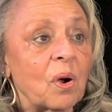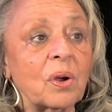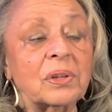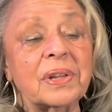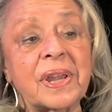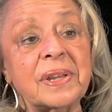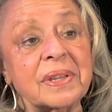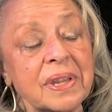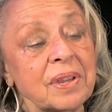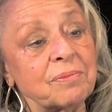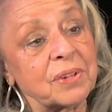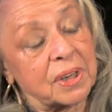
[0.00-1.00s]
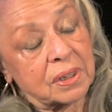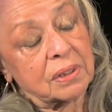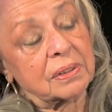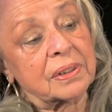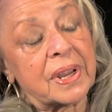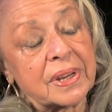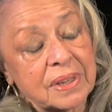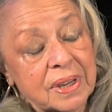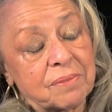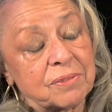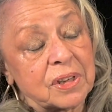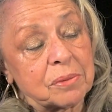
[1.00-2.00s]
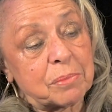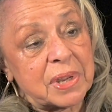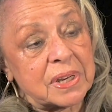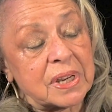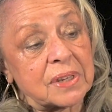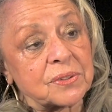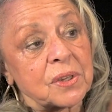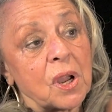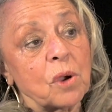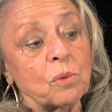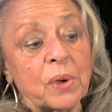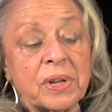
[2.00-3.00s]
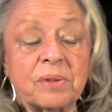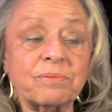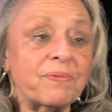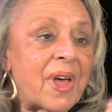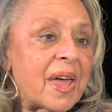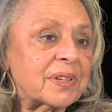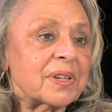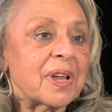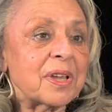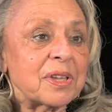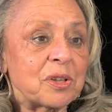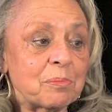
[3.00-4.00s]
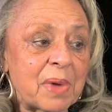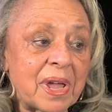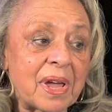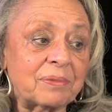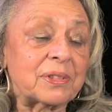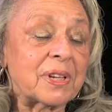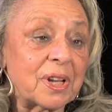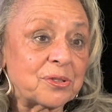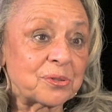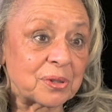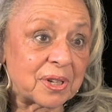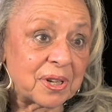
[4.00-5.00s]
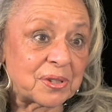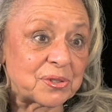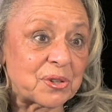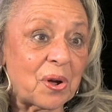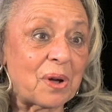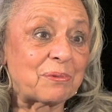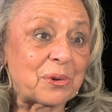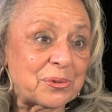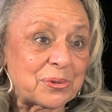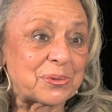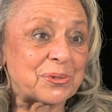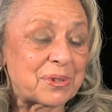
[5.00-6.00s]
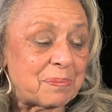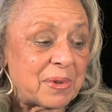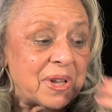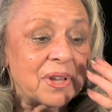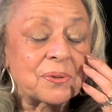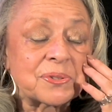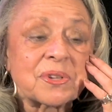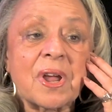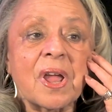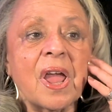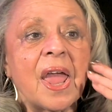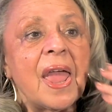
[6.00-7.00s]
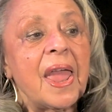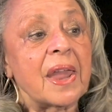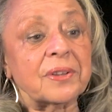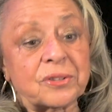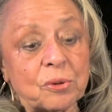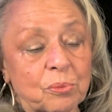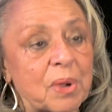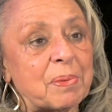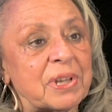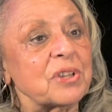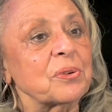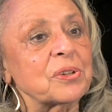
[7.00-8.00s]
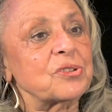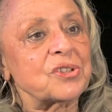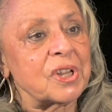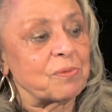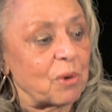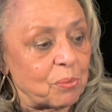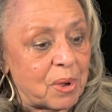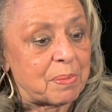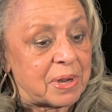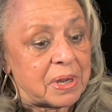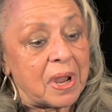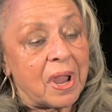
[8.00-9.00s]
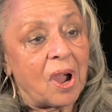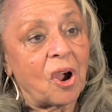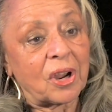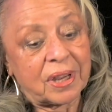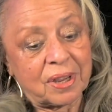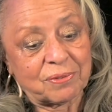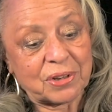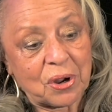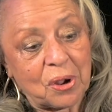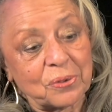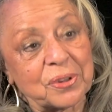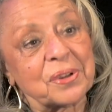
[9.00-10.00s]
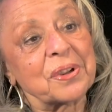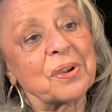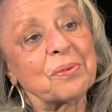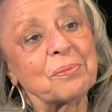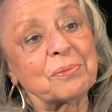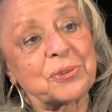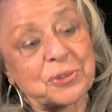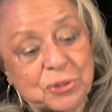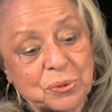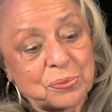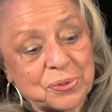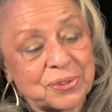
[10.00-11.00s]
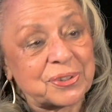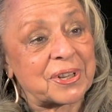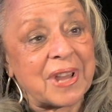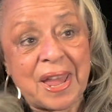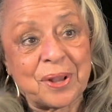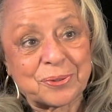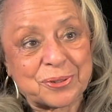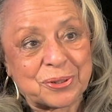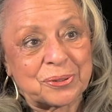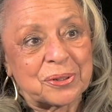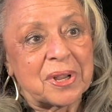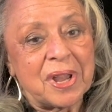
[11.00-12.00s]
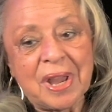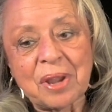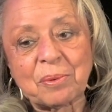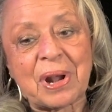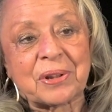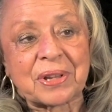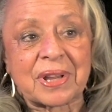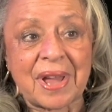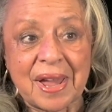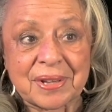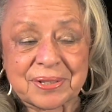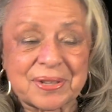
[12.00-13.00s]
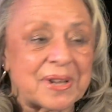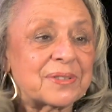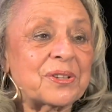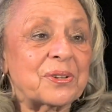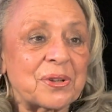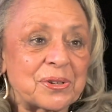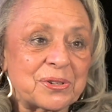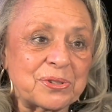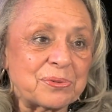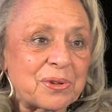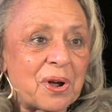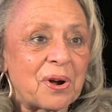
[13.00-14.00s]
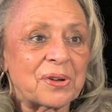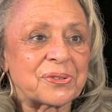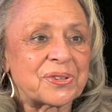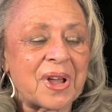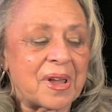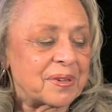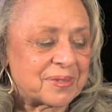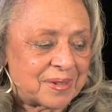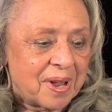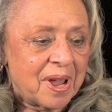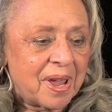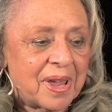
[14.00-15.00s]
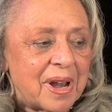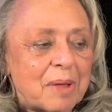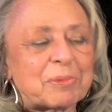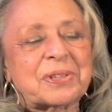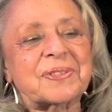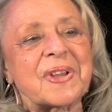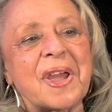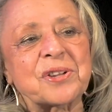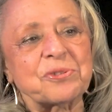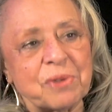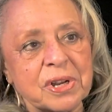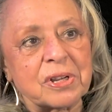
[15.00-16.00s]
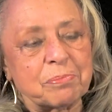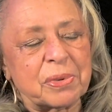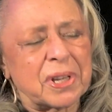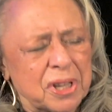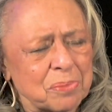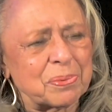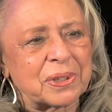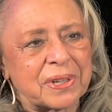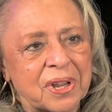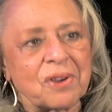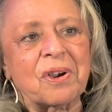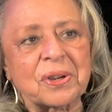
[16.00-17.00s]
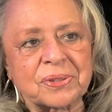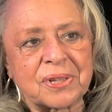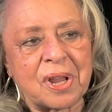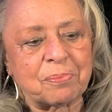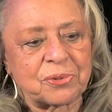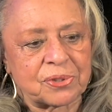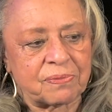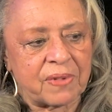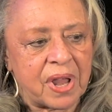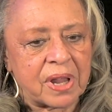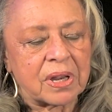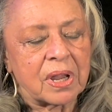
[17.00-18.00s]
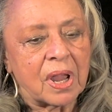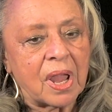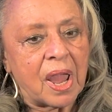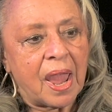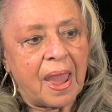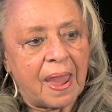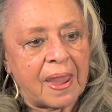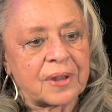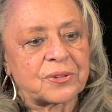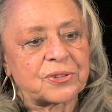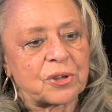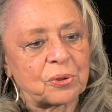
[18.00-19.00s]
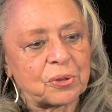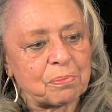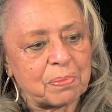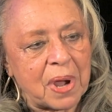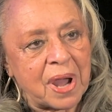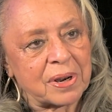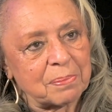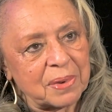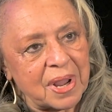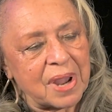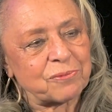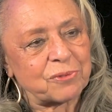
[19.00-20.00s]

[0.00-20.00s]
late evening meetings, when in fact you may have to get your kids off or do something else. And so women don't achieve, or women are given all the students to counsel while the guys think they're going to do the hard science. And I'm exaggerating a bit here, but there are examples of that. And so the bottom line